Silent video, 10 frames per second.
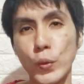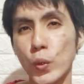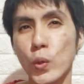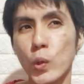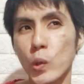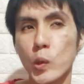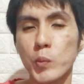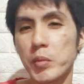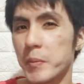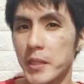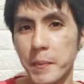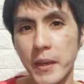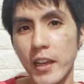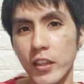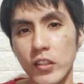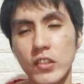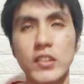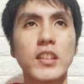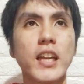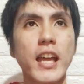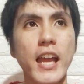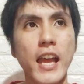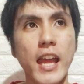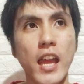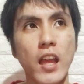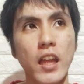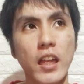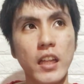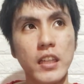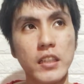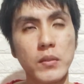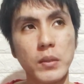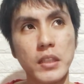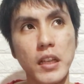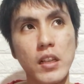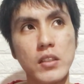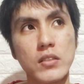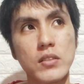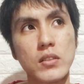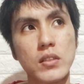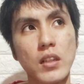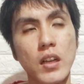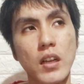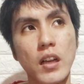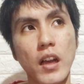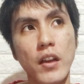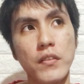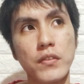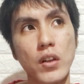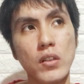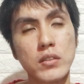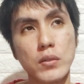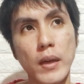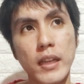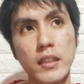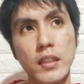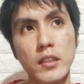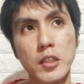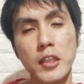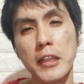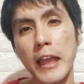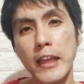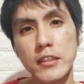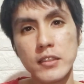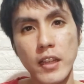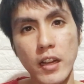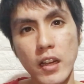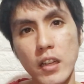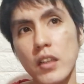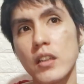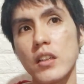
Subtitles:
kung bibili pa kayo. And what else? I've also added tin cans there.